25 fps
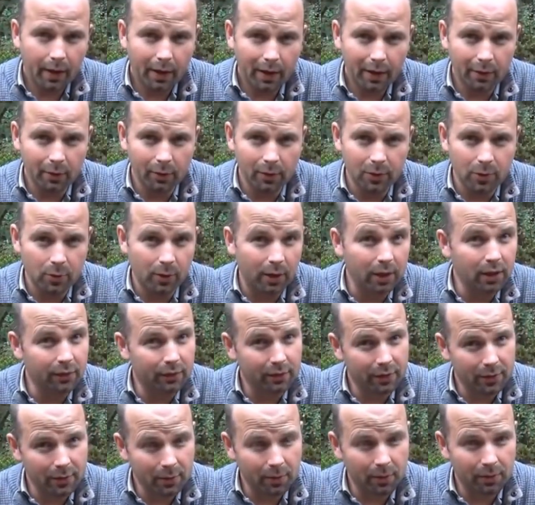And also I
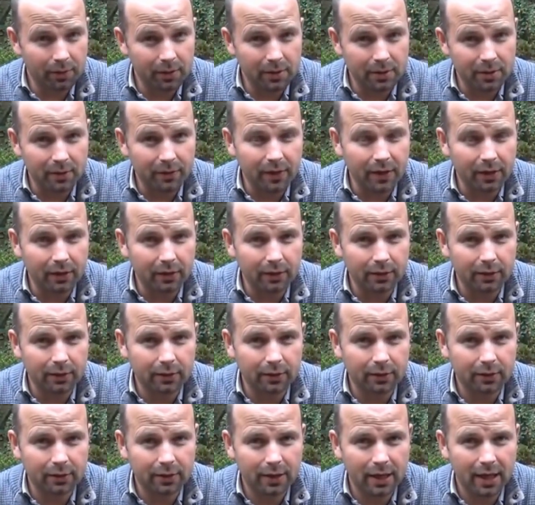live in the northeast of
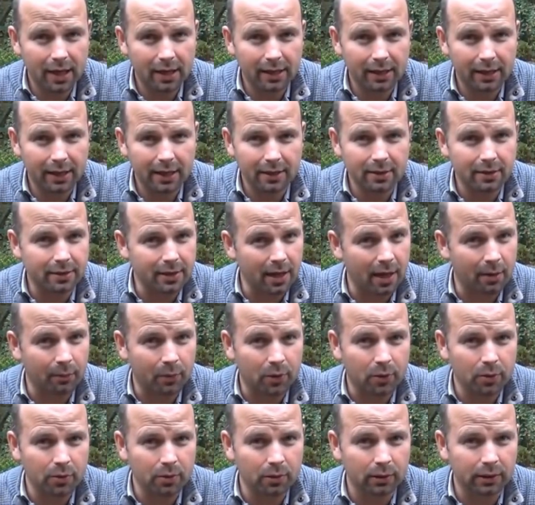England, and it gets damn
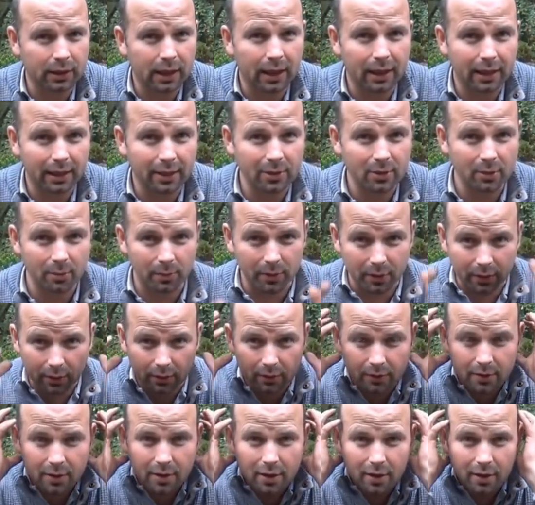cold. I like
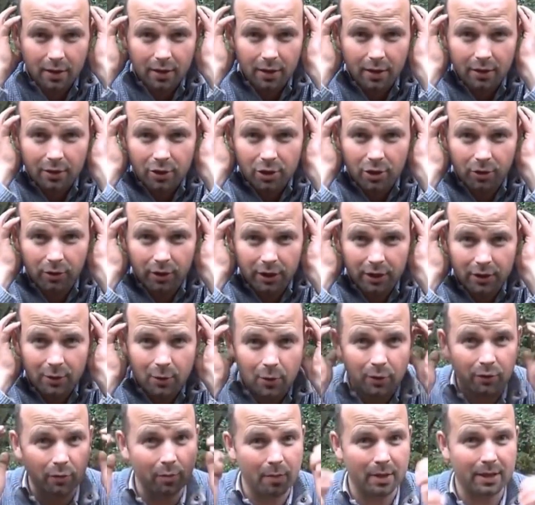something chunky
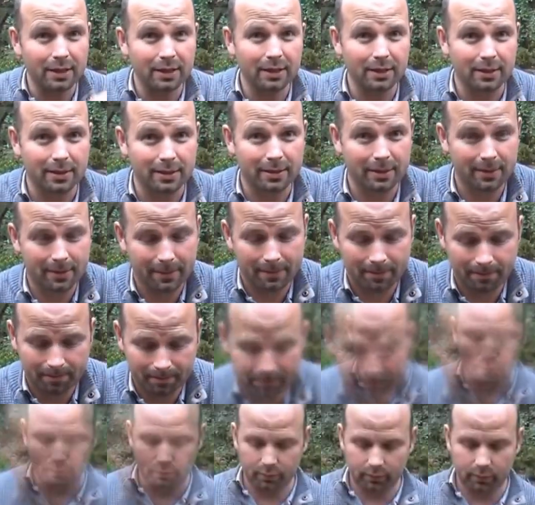over my ears.
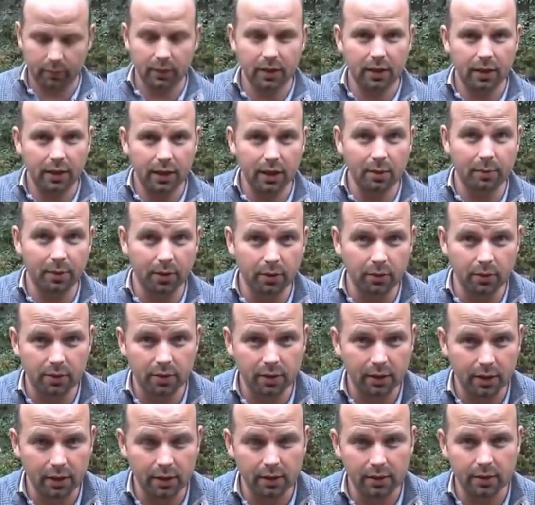He'll be
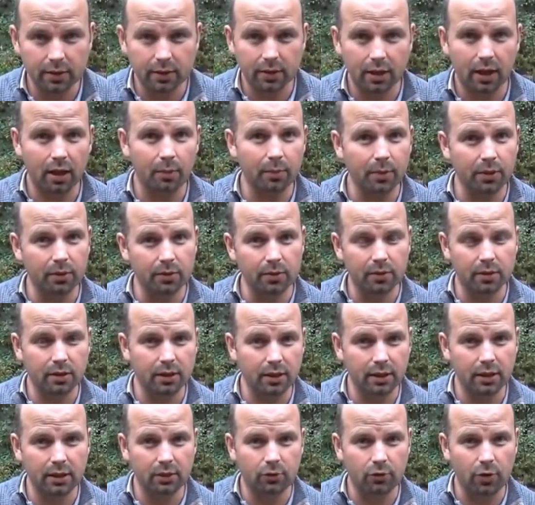using this, I'll be using
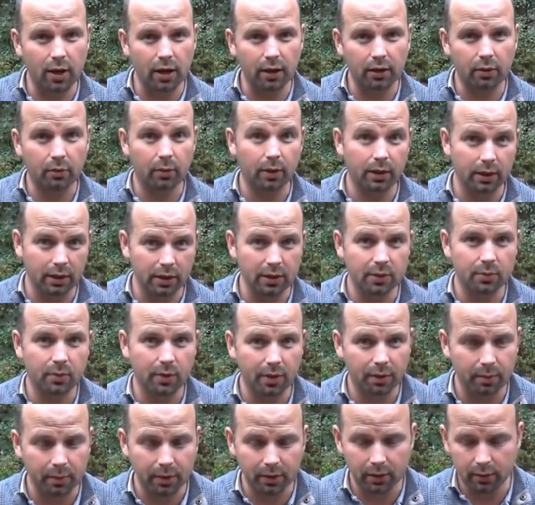the E-track when he's
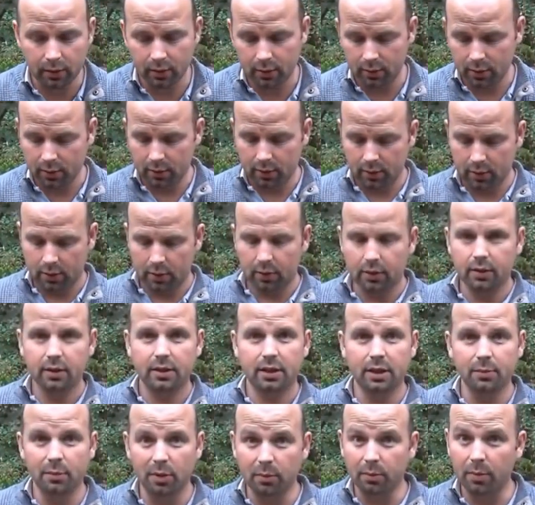with me,
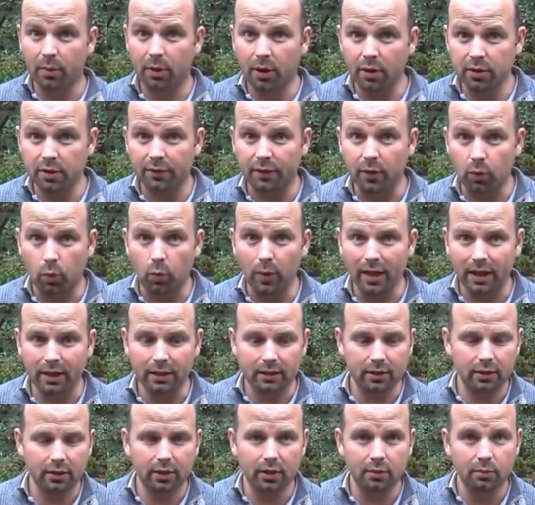simply because of the
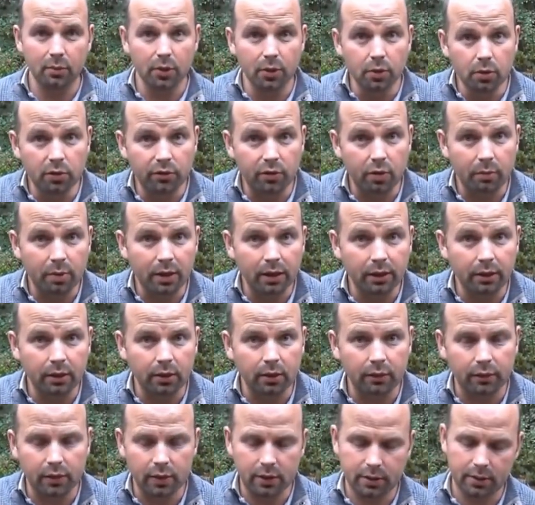weight and
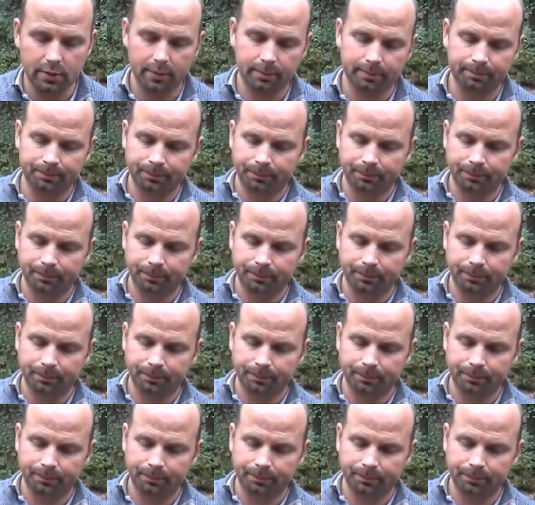manoeuvrability of this.